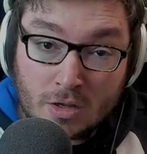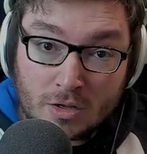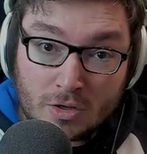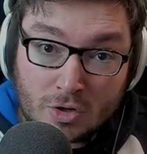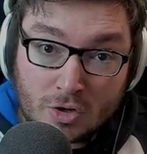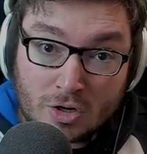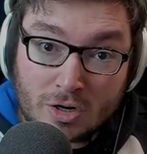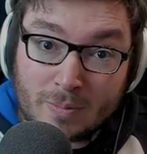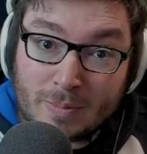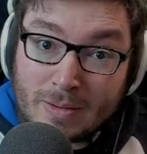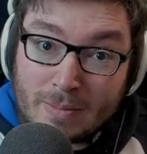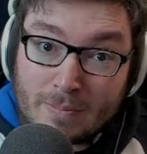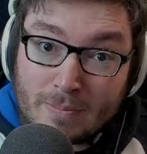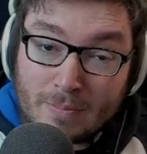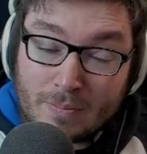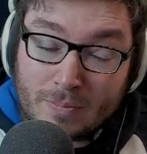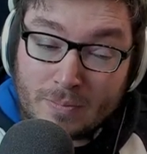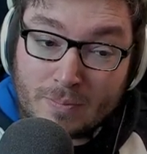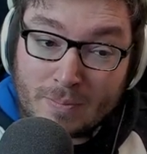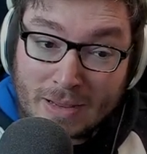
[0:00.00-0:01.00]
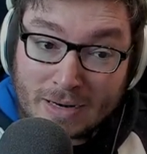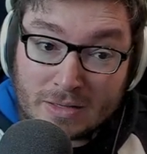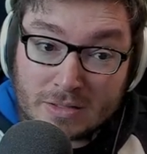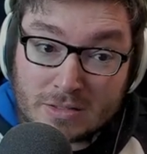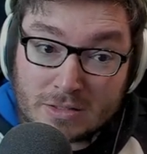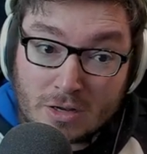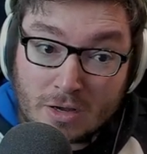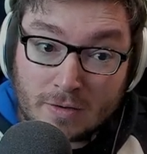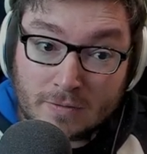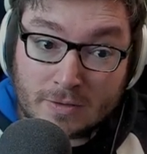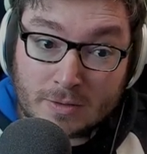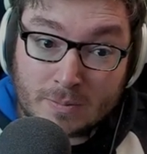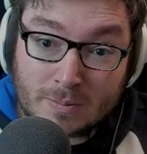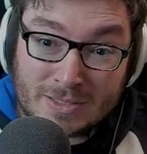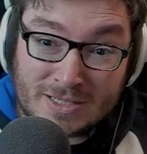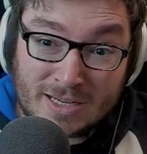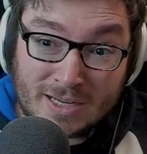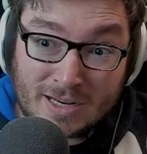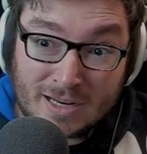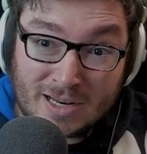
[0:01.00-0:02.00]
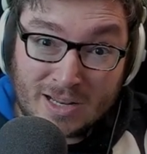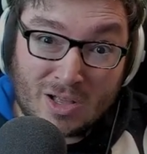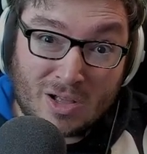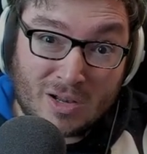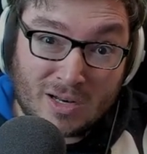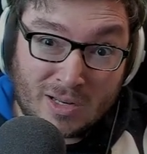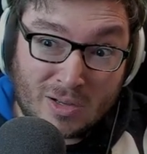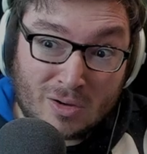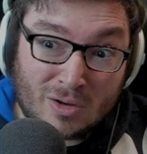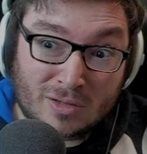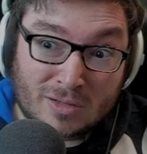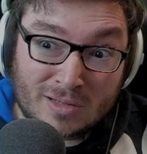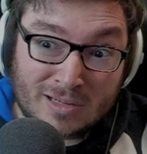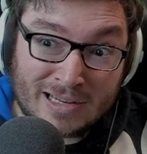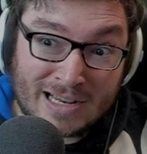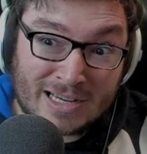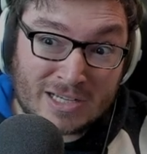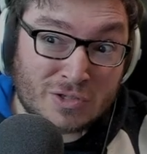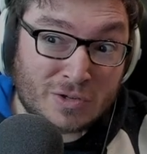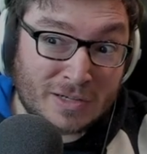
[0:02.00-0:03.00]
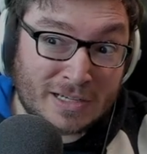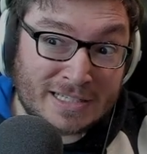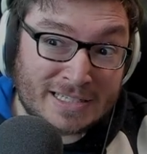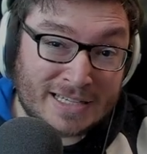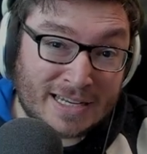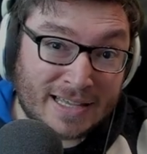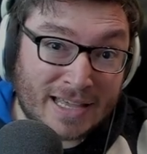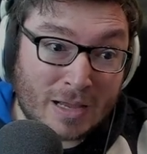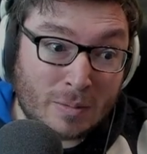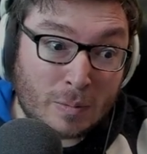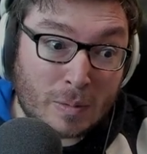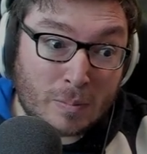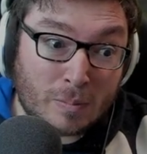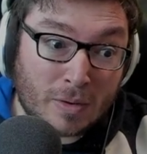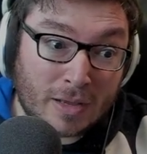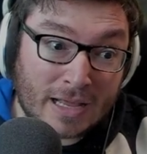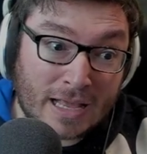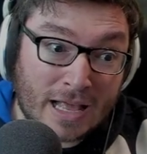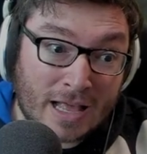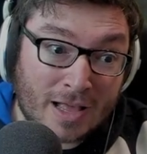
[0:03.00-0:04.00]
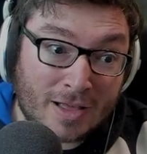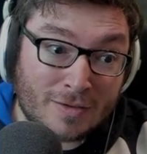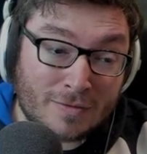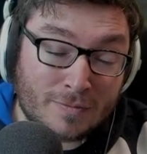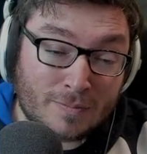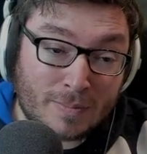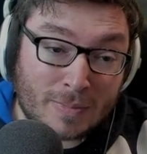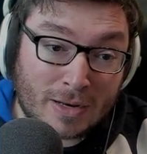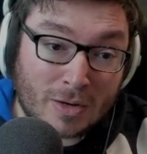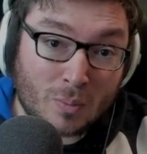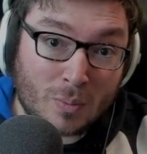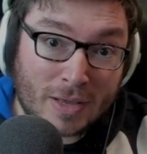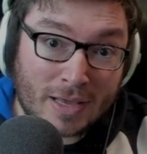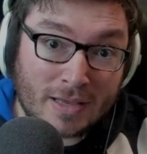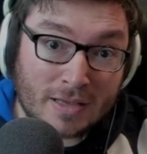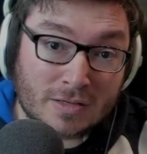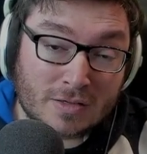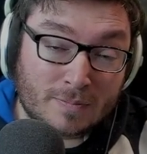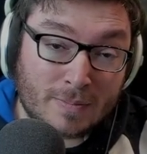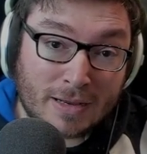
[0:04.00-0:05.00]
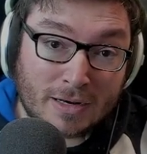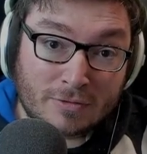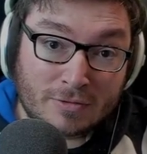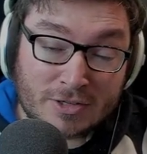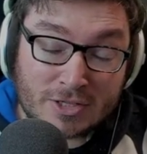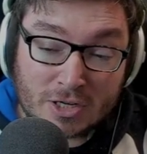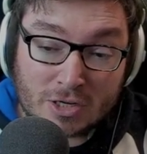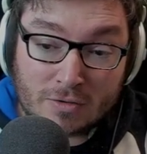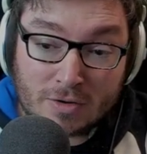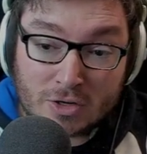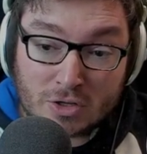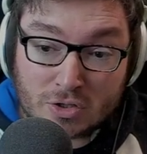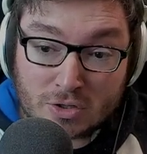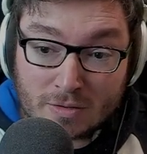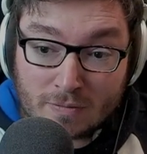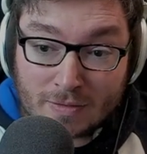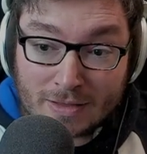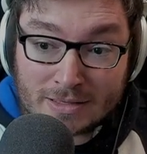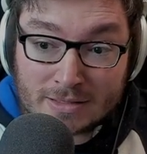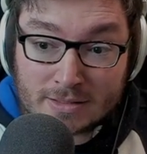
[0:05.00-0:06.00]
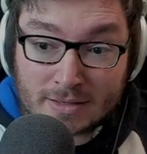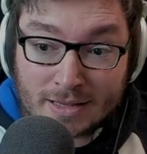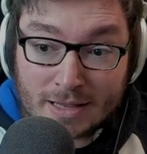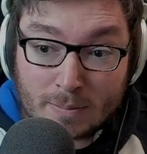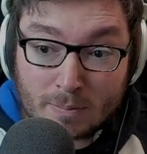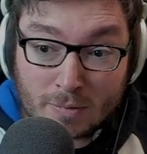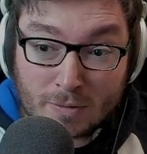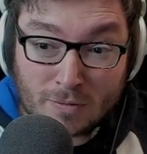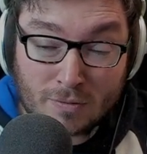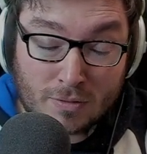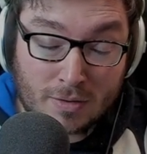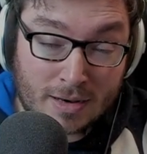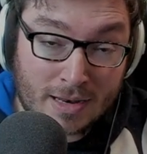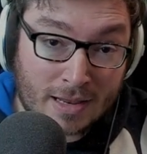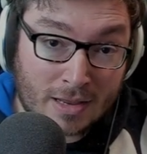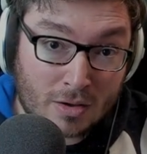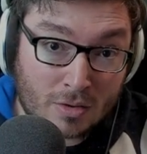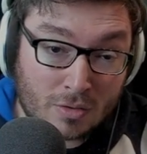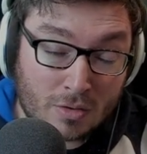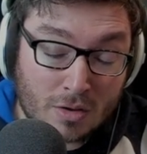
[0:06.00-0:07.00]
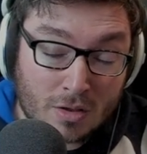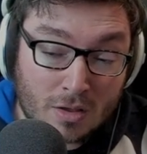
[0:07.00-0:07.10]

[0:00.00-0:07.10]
you're going to be mana starved, particularly early on. Later on into the game we might have better ways of mana regeneration and things like that, but for now